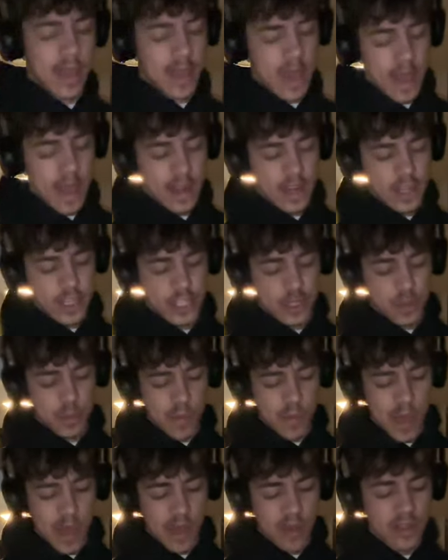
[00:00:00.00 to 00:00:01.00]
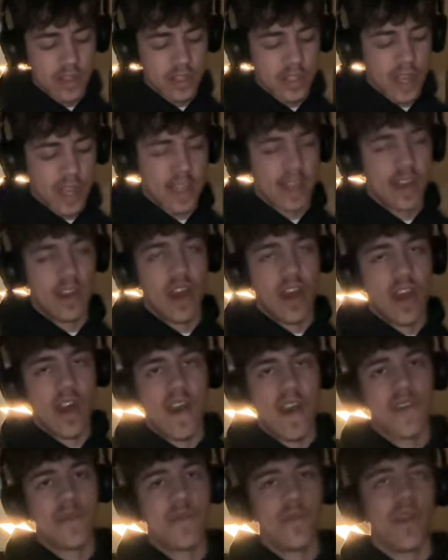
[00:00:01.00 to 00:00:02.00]
Kind of smells like an
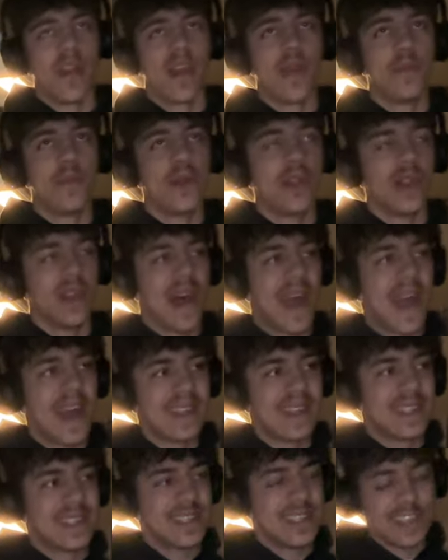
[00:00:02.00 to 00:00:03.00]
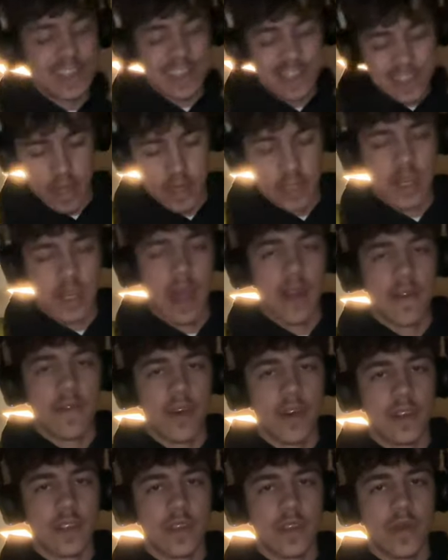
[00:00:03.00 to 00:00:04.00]
off-brand molasses. It's kind of
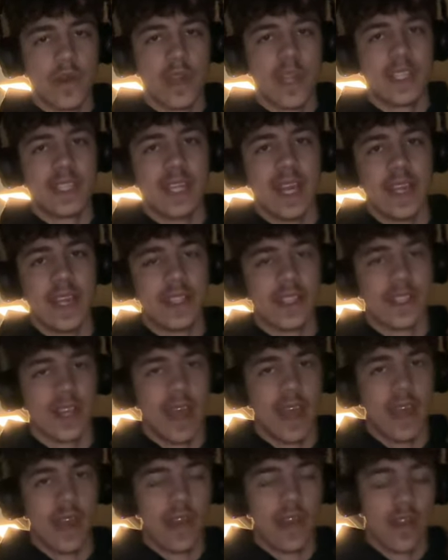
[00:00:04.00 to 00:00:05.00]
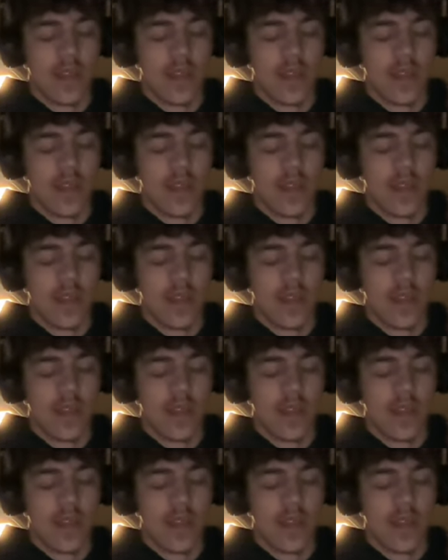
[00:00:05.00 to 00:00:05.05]
also what it tastes like.